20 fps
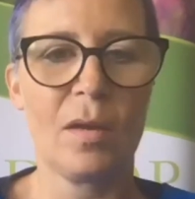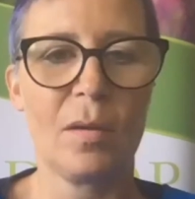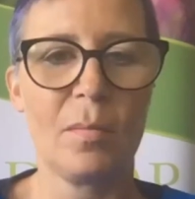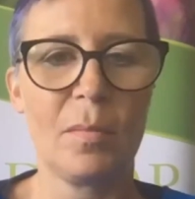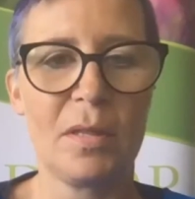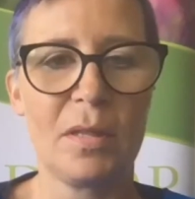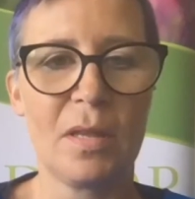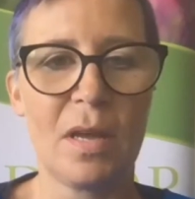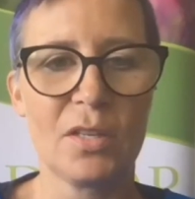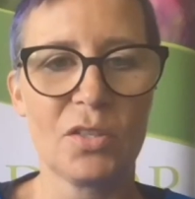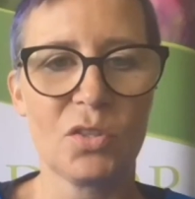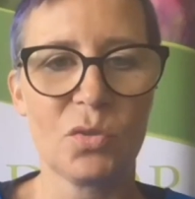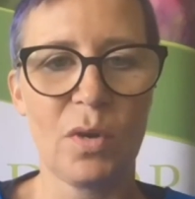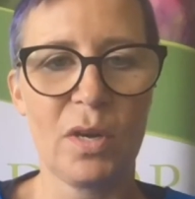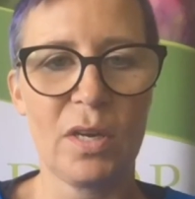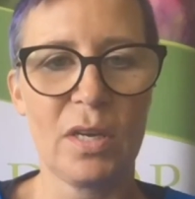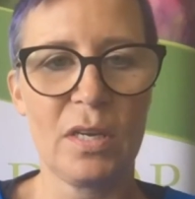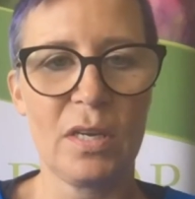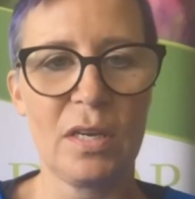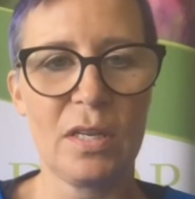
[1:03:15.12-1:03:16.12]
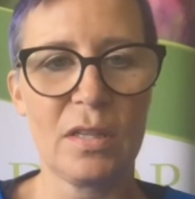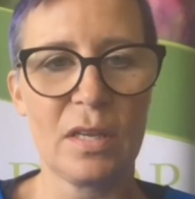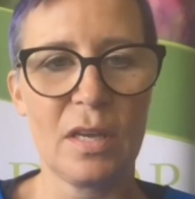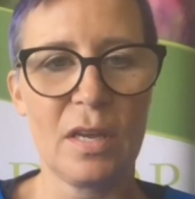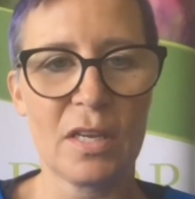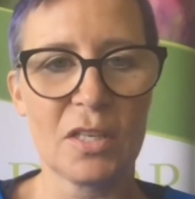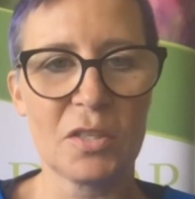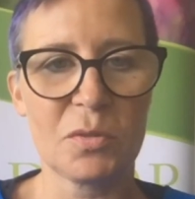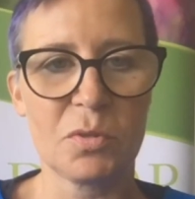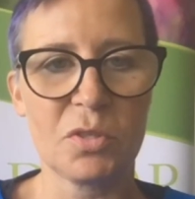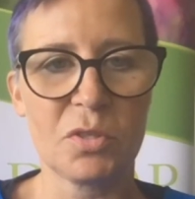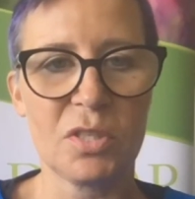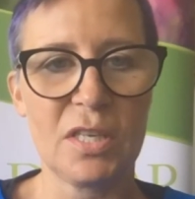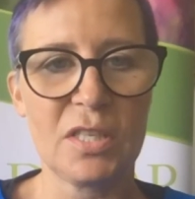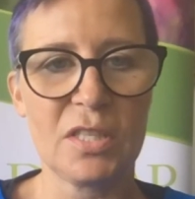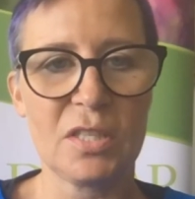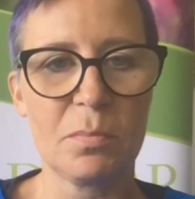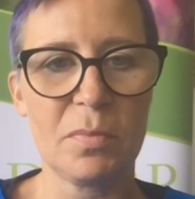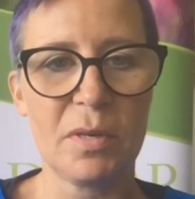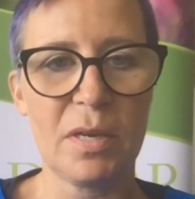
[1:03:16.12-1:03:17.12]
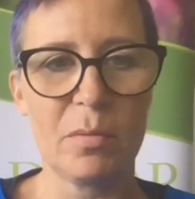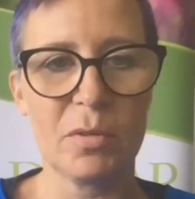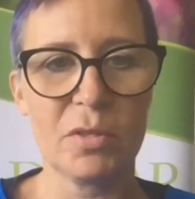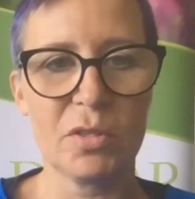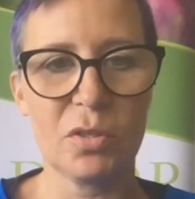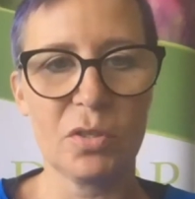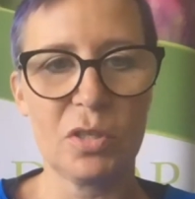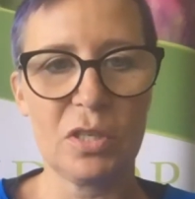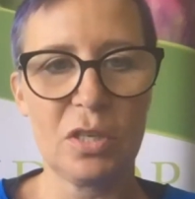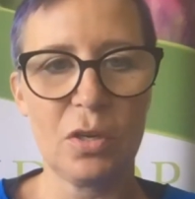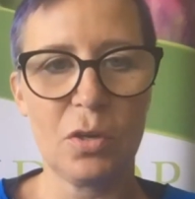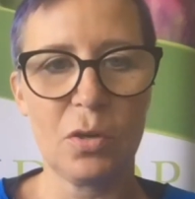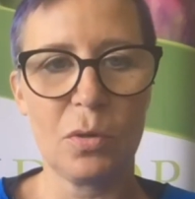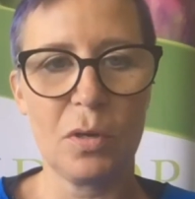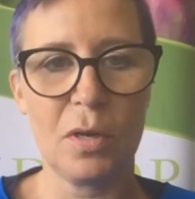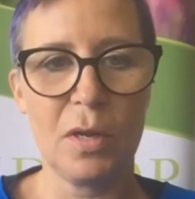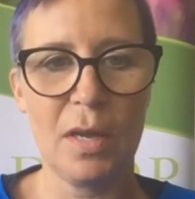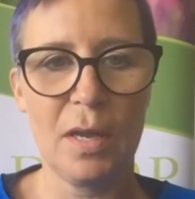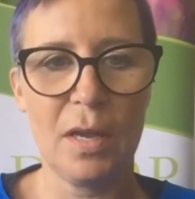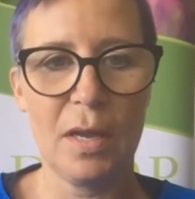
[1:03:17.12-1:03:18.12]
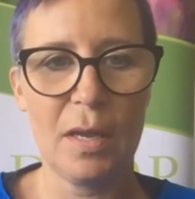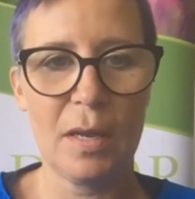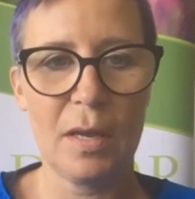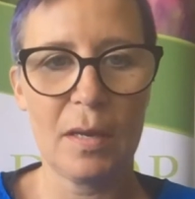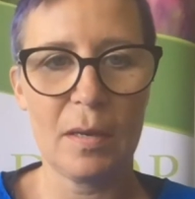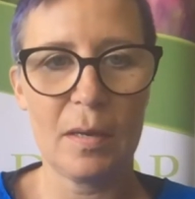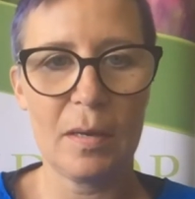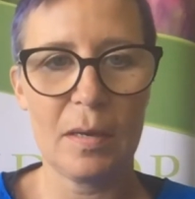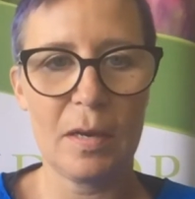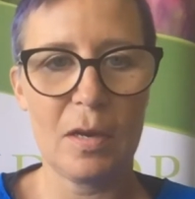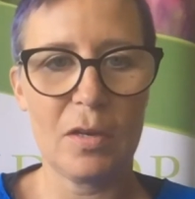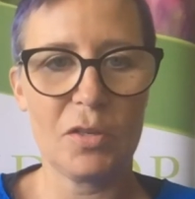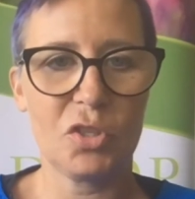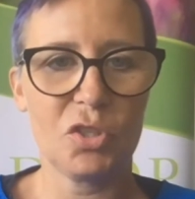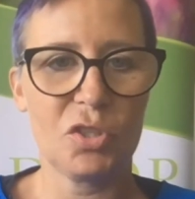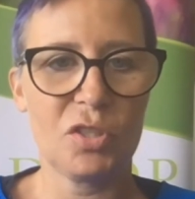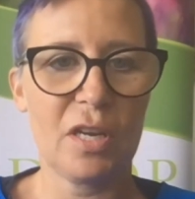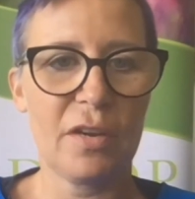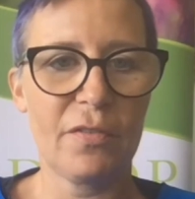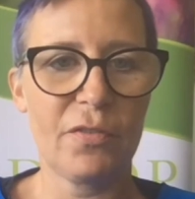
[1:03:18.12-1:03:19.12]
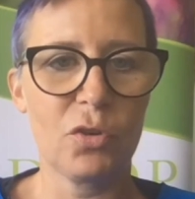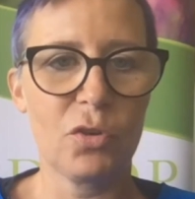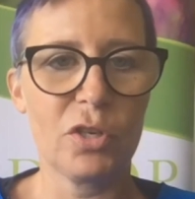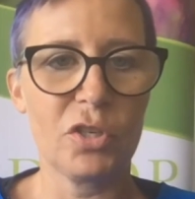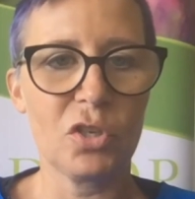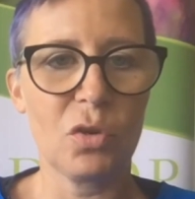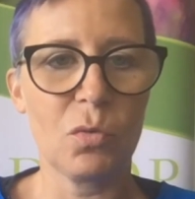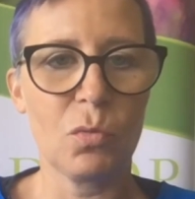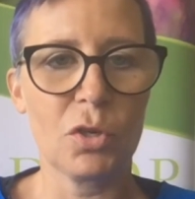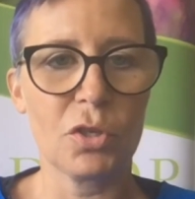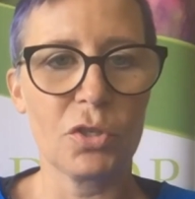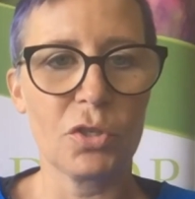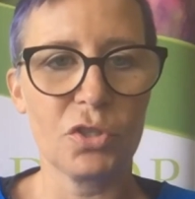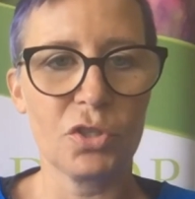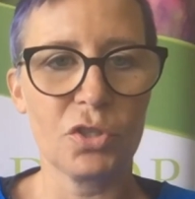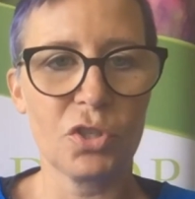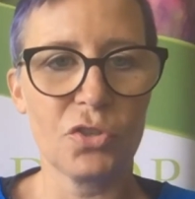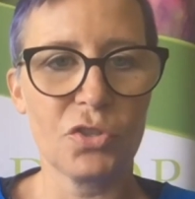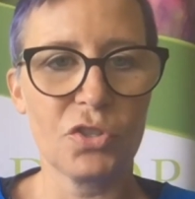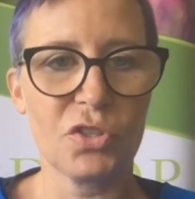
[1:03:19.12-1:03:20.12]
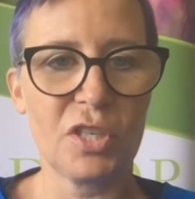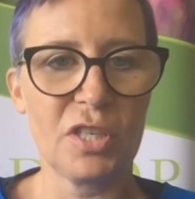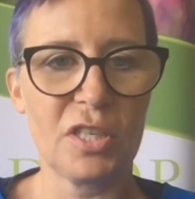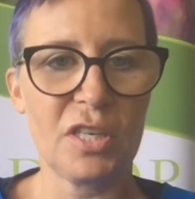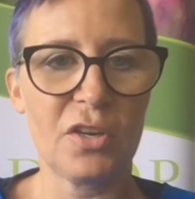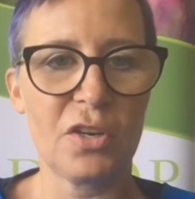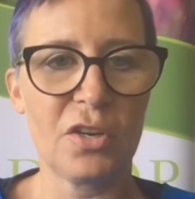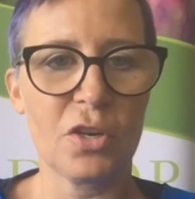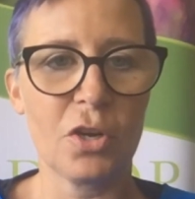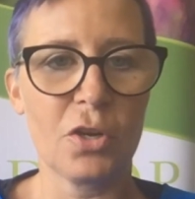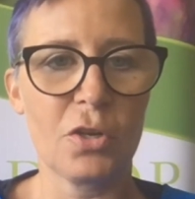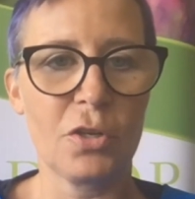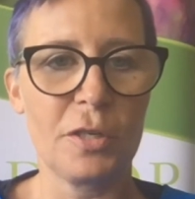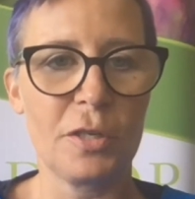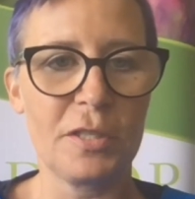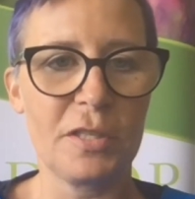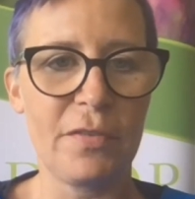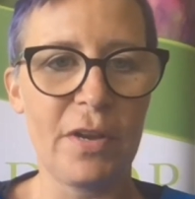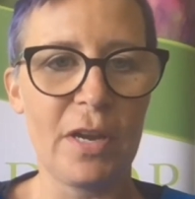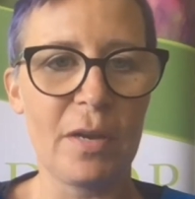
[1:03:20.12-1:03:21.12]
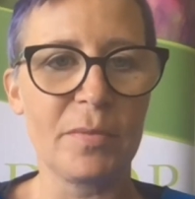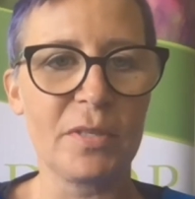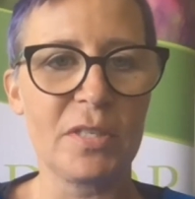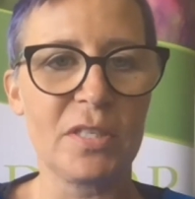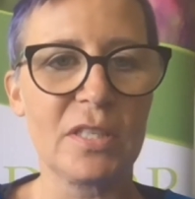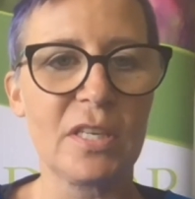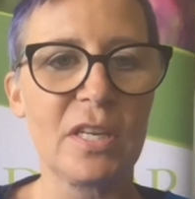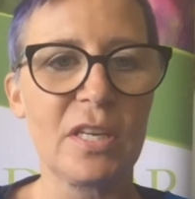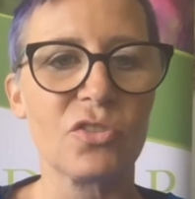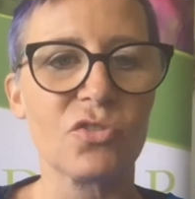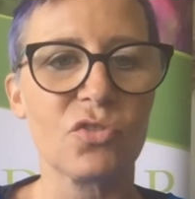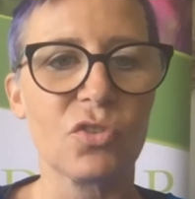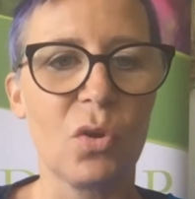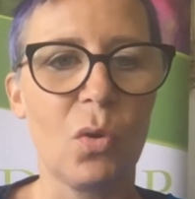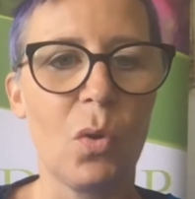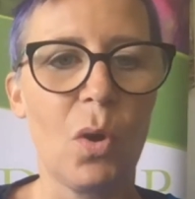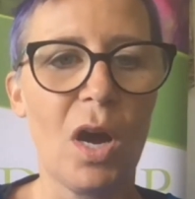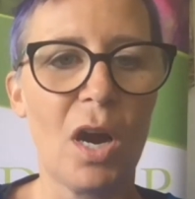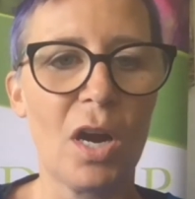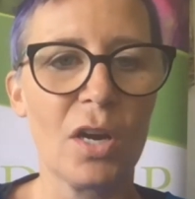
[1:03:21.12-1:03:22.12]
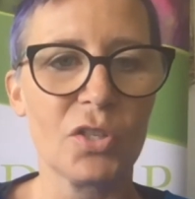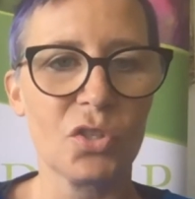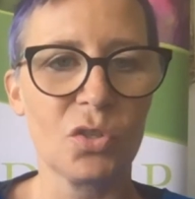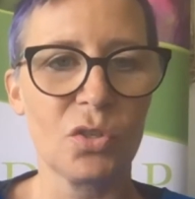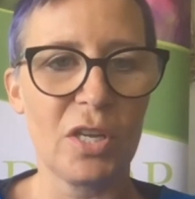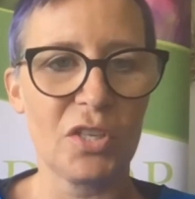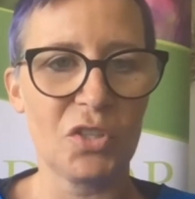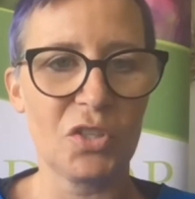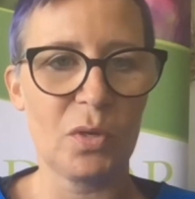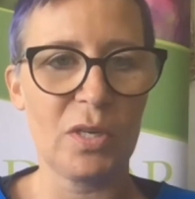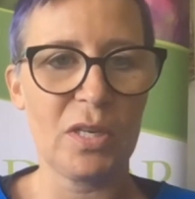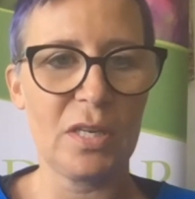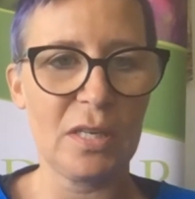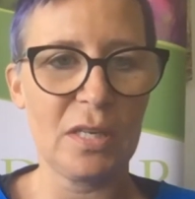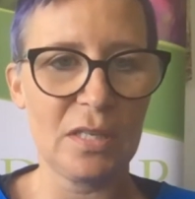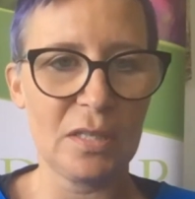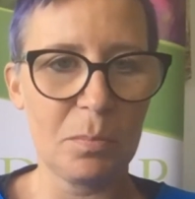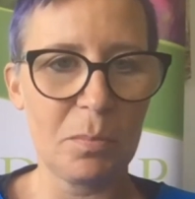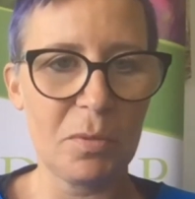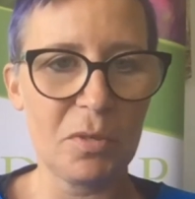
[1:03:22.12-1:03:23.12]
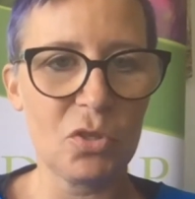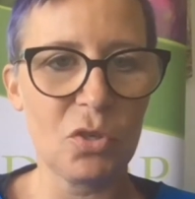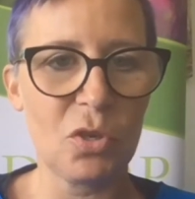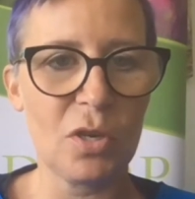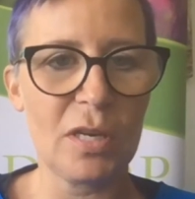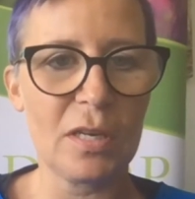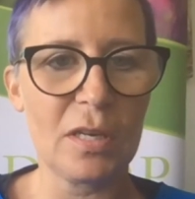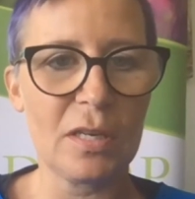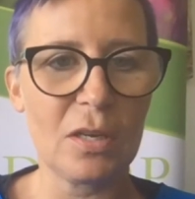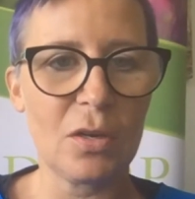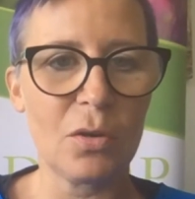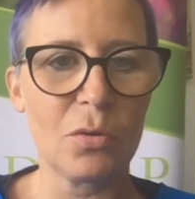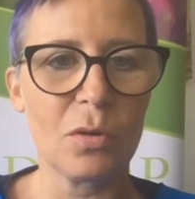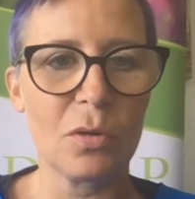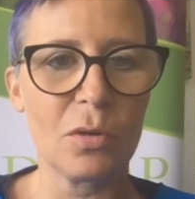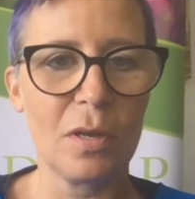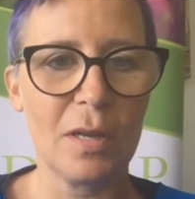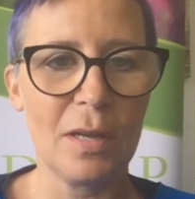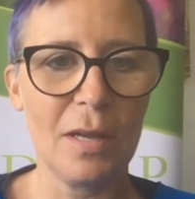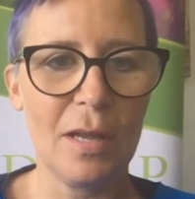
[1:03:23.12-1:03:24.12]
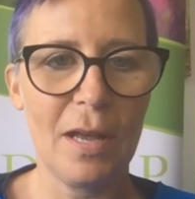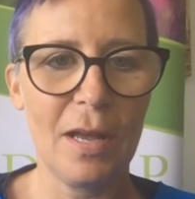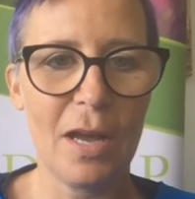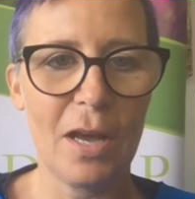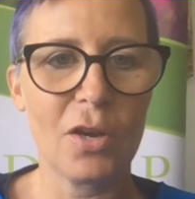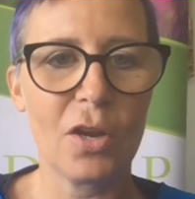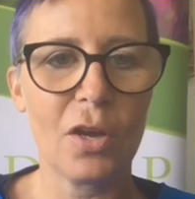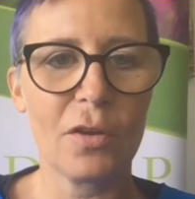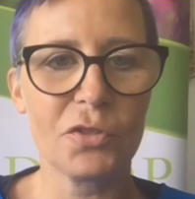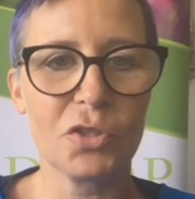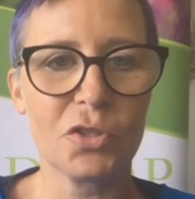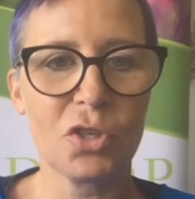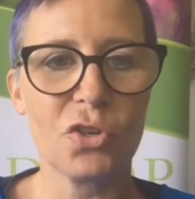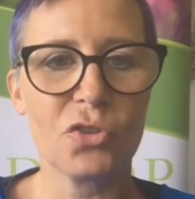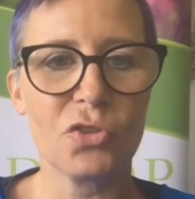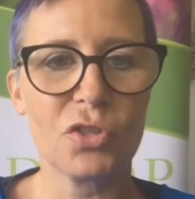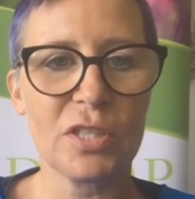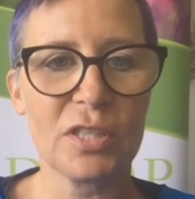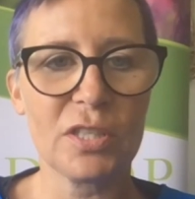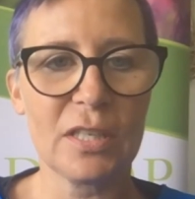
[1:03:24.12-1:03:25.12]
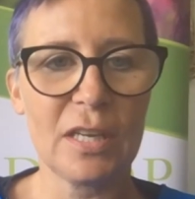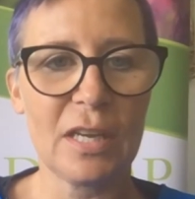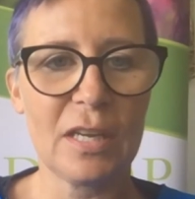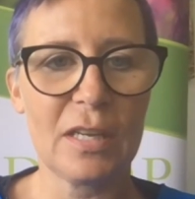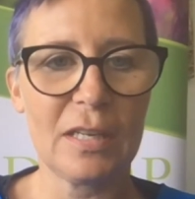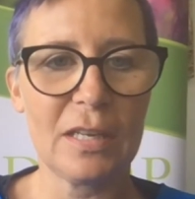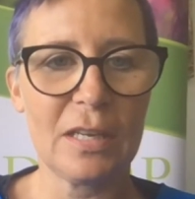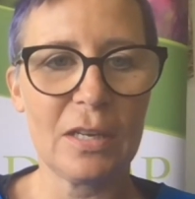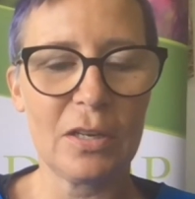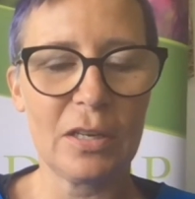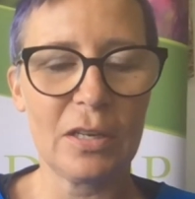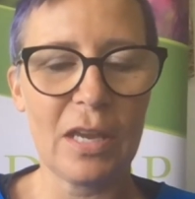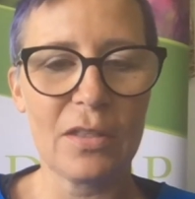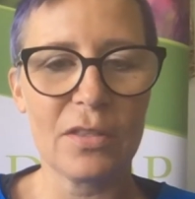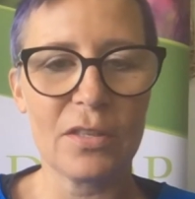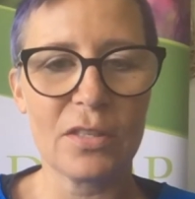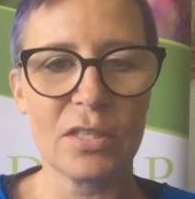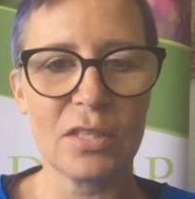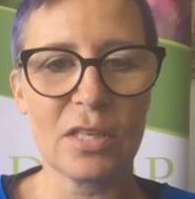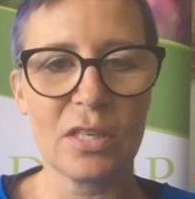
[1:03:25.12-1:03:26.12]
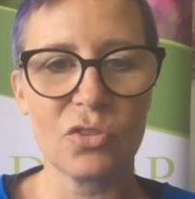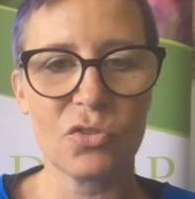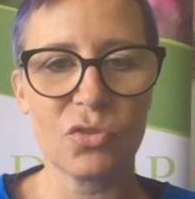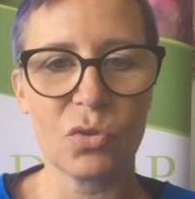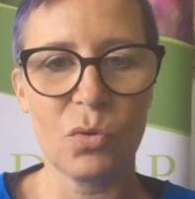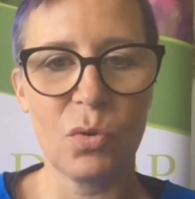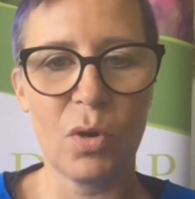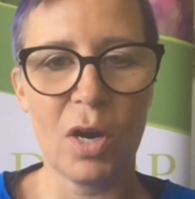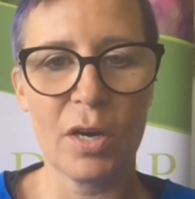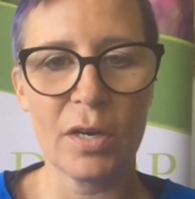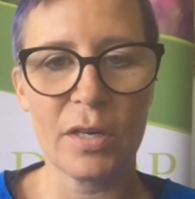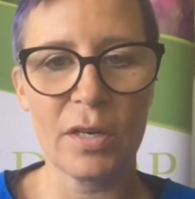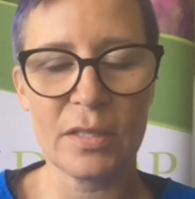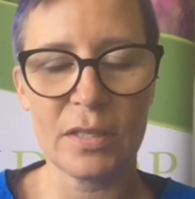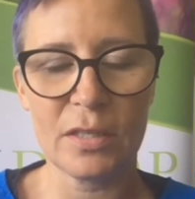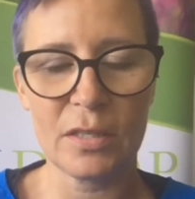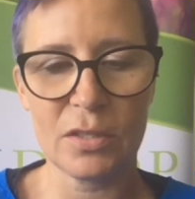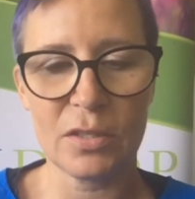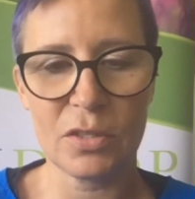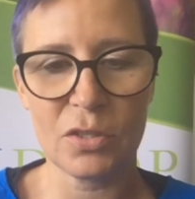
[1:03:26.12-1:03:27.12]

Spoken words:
I mean, that's why you need the expertise and be able to, you know, as you said, if you're only doing 1 or 2 surgeries a year, you're not going to develop the skills required. So that's why you need to be doing, you know, enough surgeries to get, you know, get the skills required, isn't it?